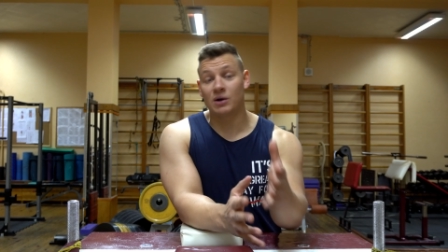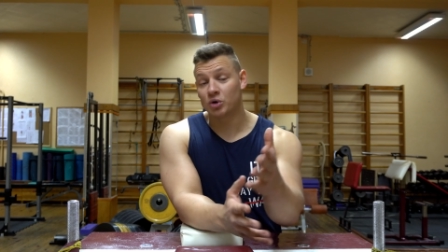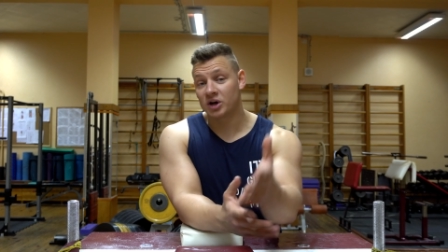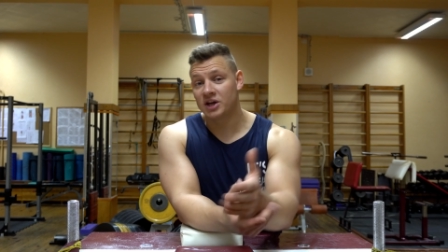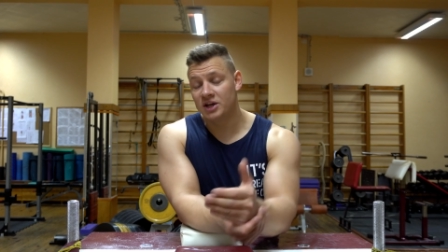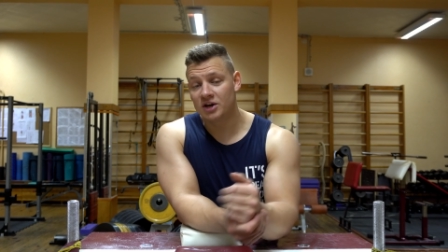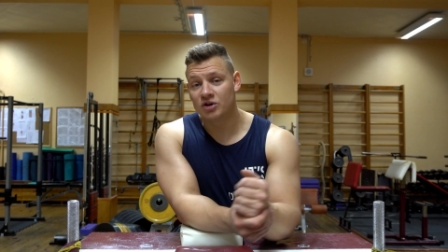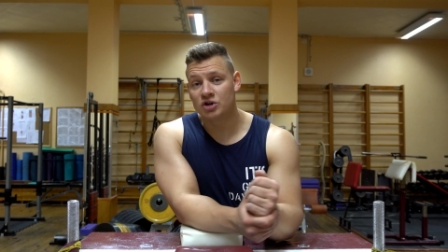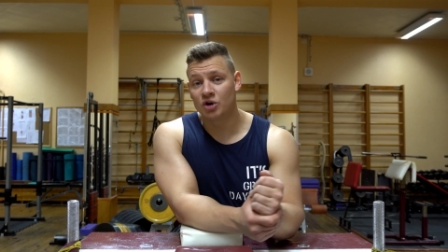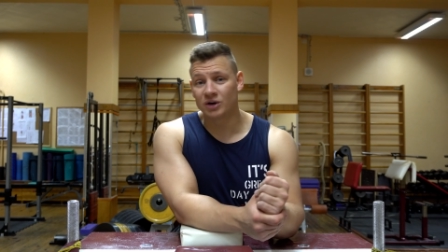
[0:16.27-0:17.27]
I wanna
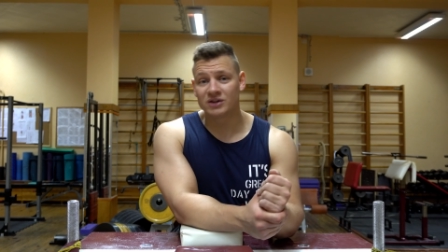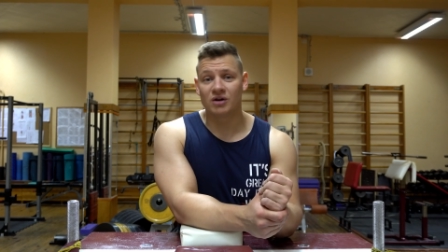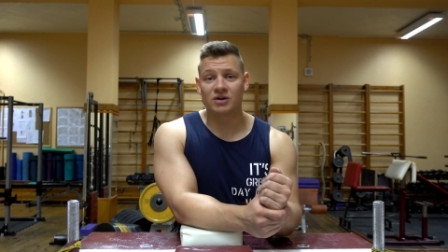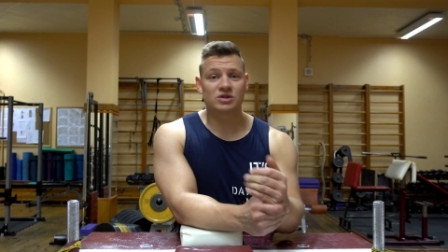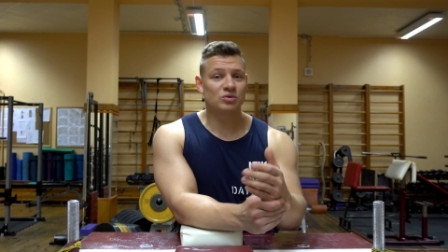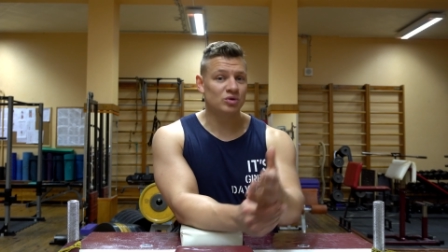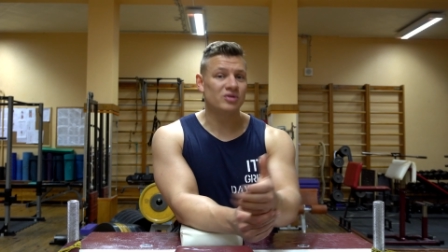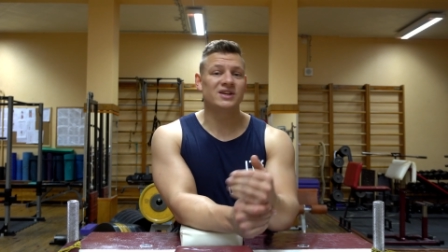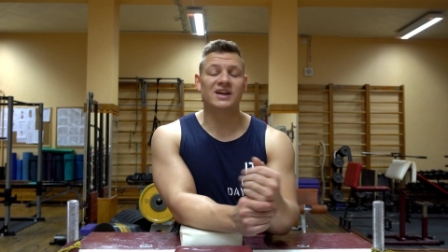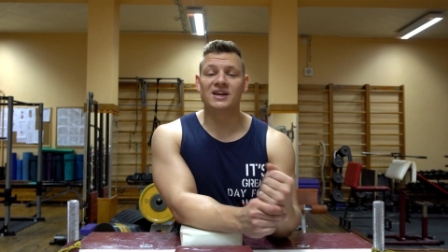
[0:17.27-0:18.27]
hear your thoughts. Who do
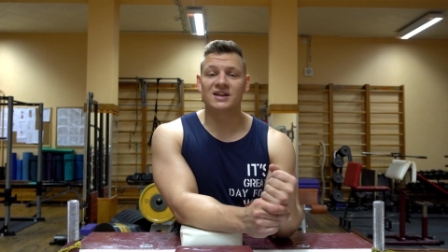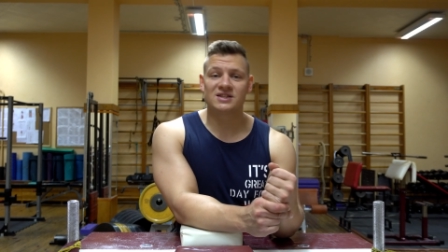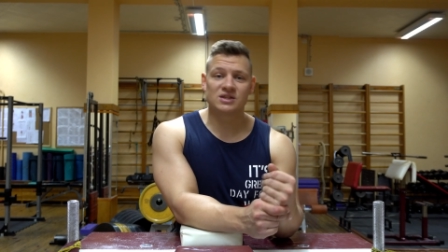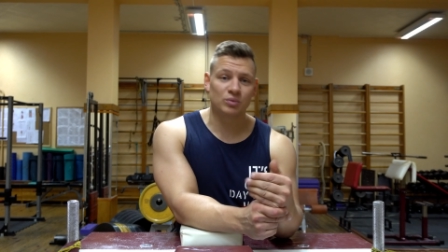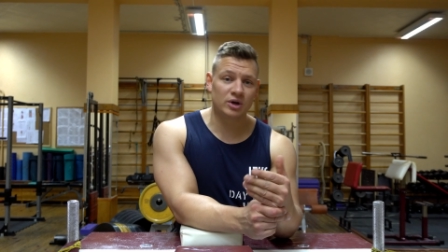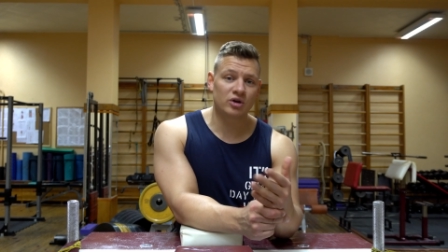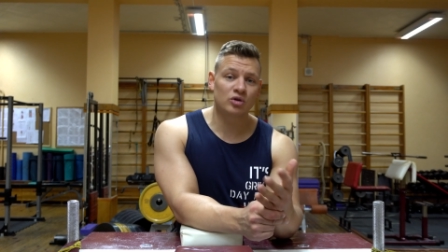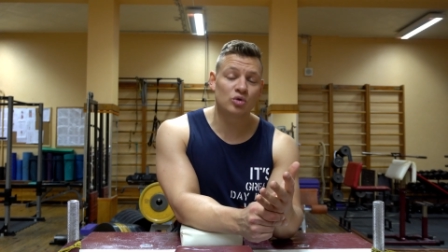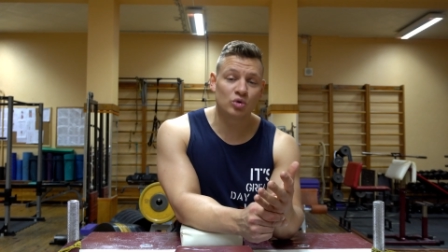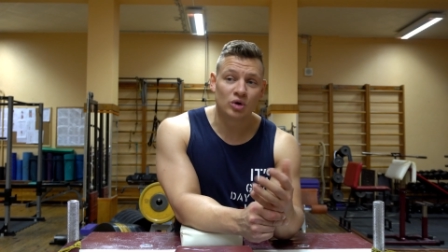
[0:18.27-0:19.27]
you think is the winner?
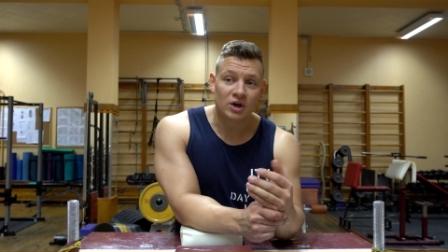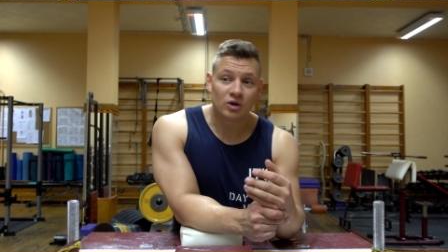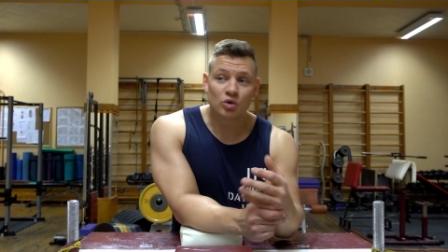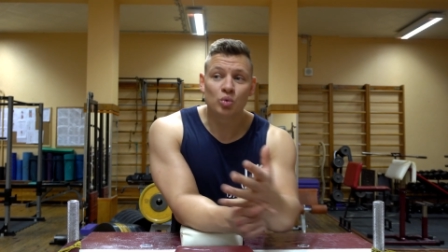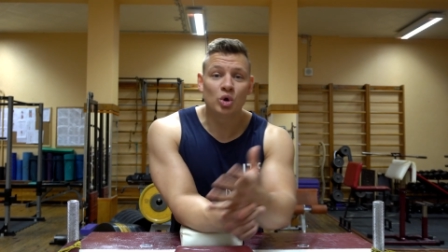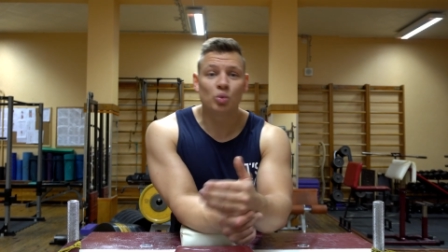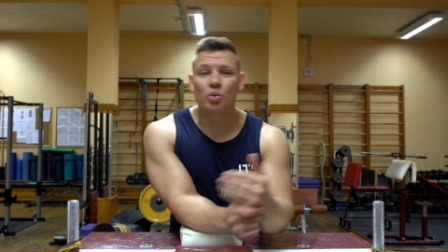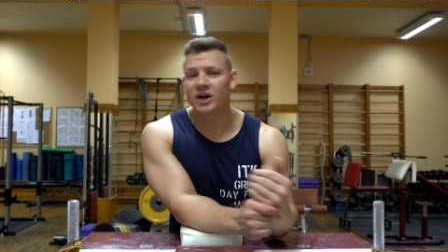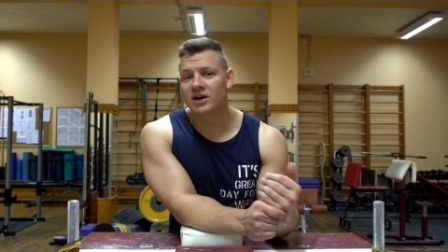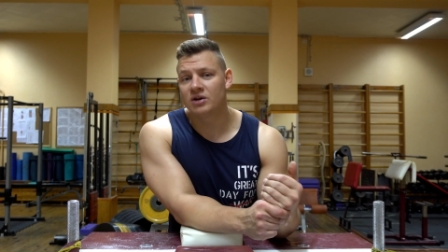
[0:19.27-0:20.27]
Who, who will
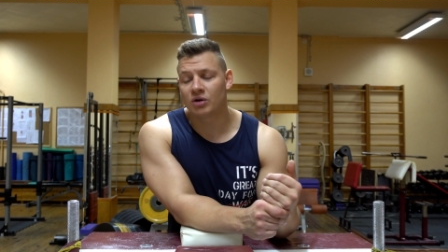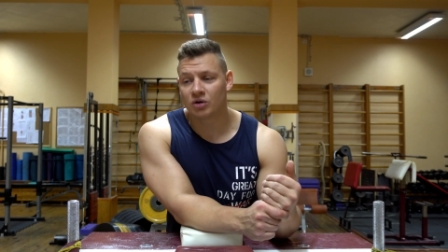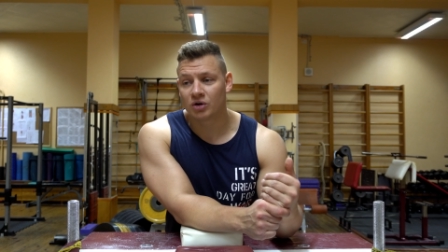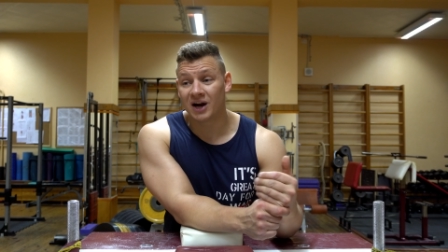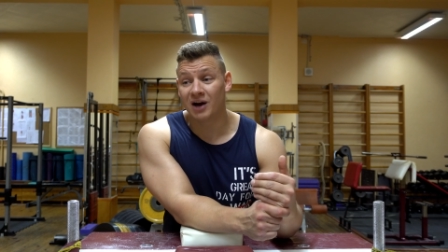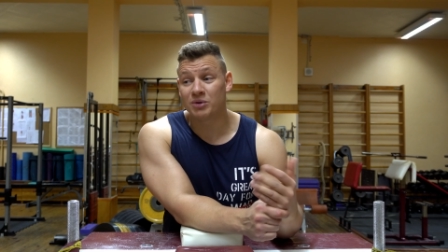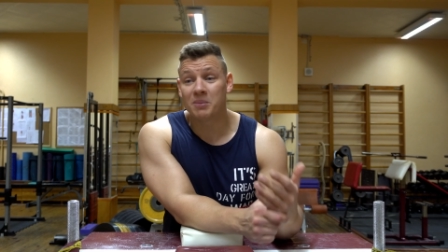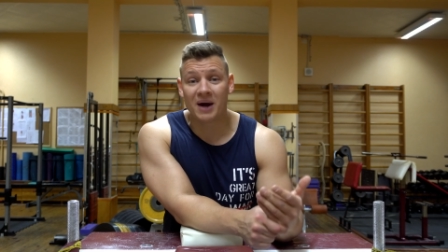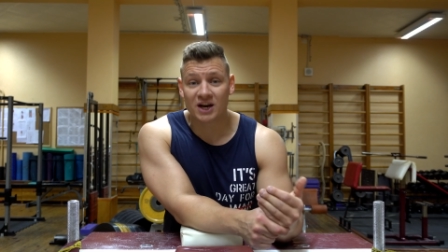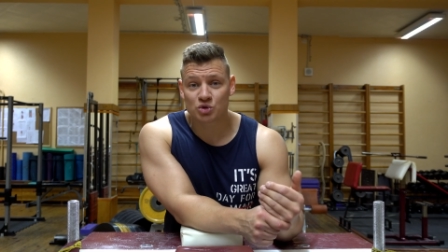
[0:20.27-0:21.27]
win or how the
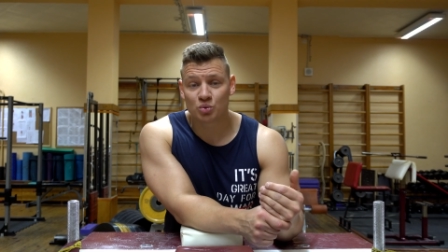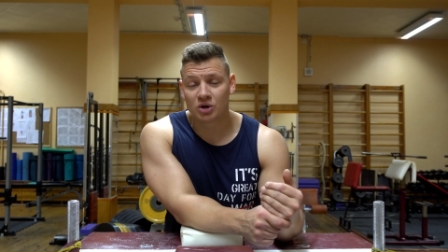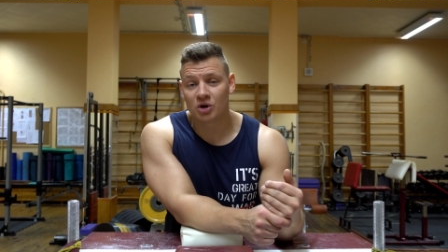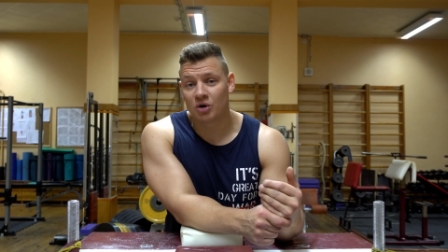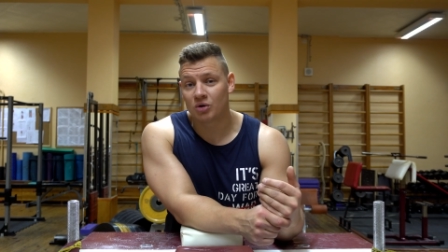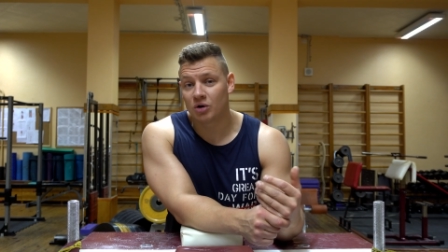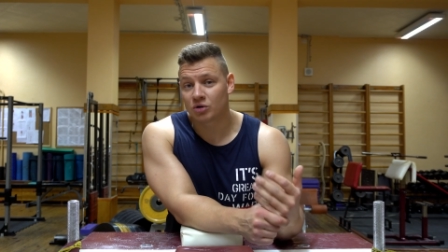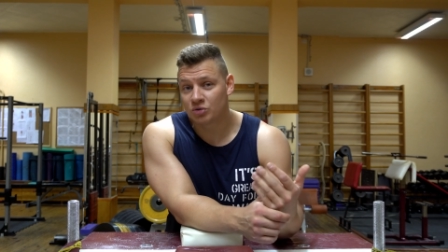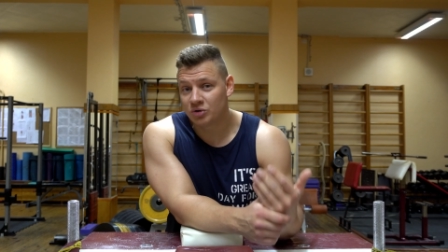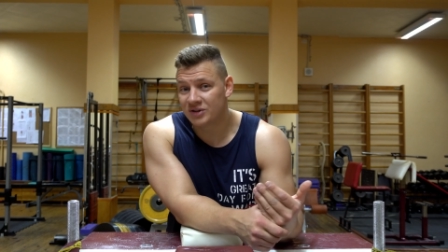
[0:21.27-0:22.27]
match will go
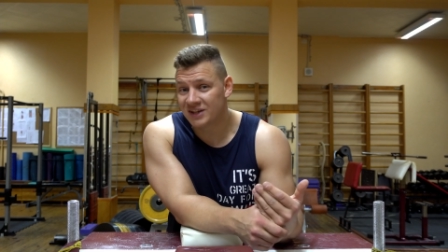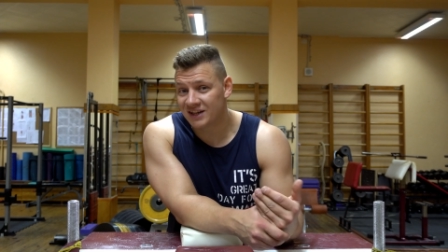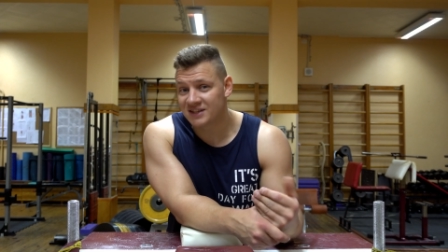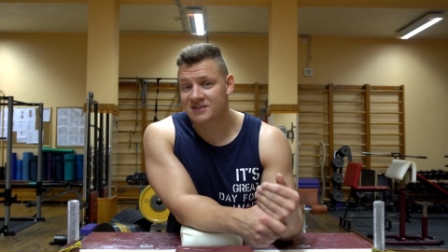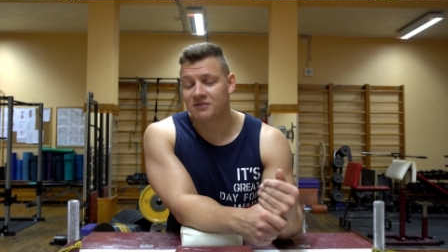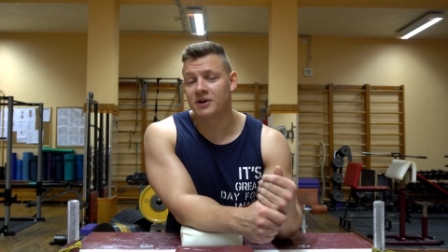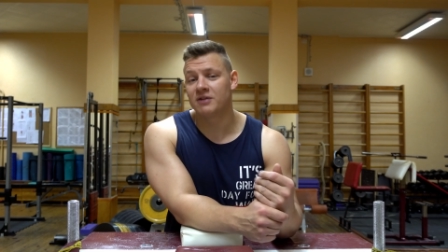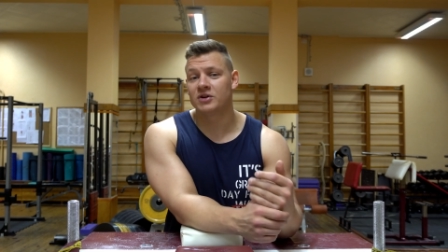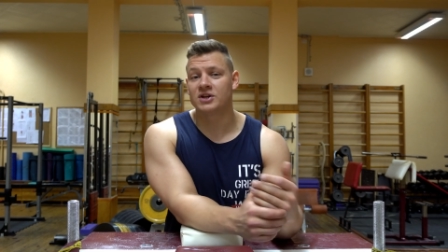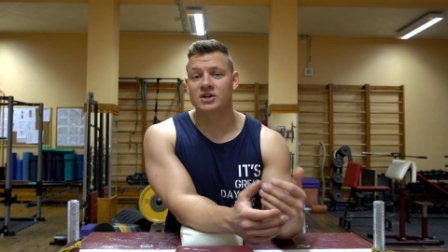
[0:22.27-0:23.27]
or who do you think is the
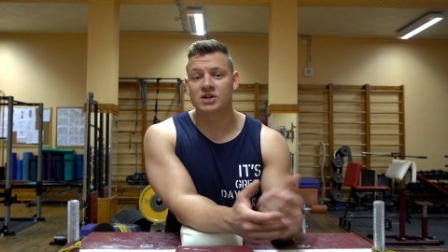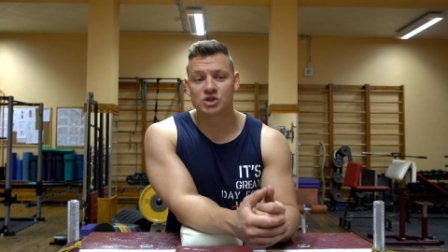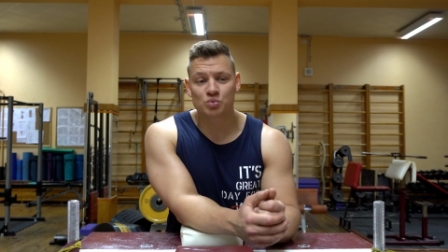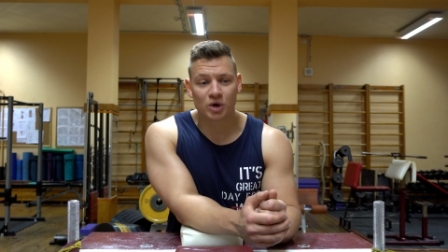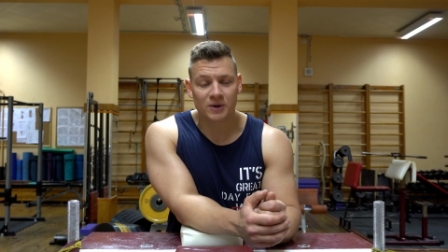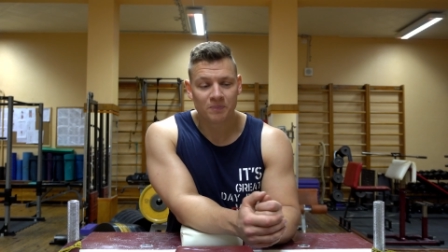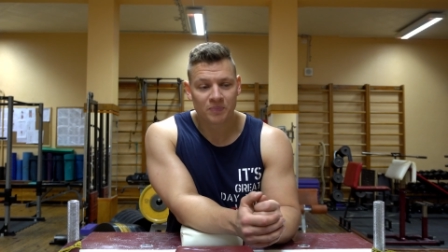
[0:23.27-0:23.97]
favorite in this one?